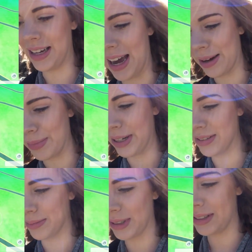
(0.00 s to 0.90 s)
attack me or
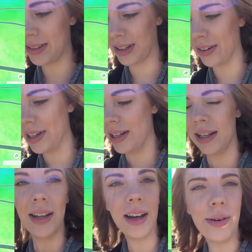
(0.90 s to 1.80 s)
something. So,
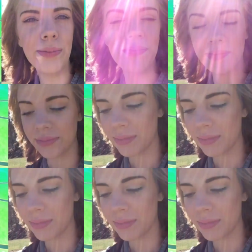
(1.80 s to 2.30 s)
um,